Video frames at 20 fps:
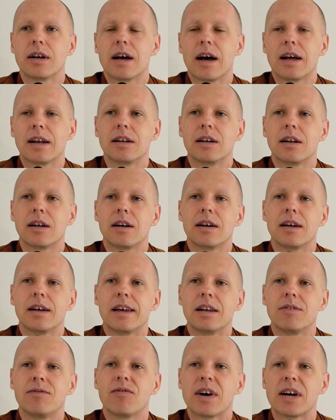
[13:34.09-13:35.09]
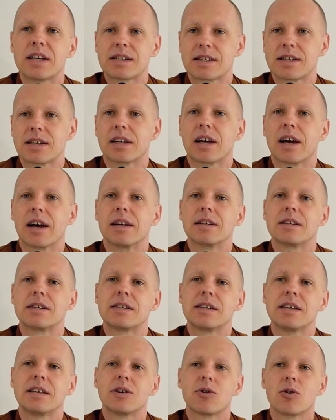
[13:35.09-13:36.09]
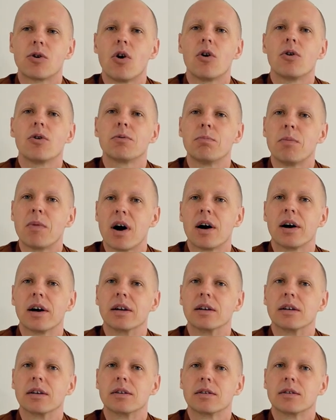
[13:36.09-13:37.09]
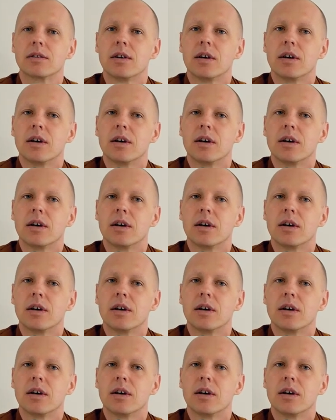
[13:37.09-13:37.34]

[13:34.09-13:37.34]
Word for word: and investigate, see your own mind.